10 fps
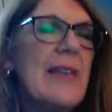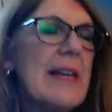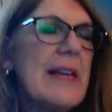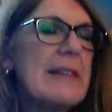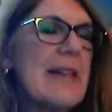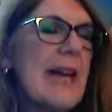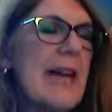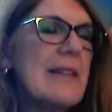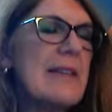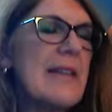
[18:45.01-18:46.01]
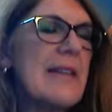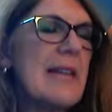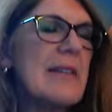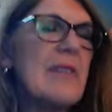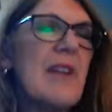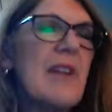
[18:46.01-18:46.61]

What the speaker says: the exact dense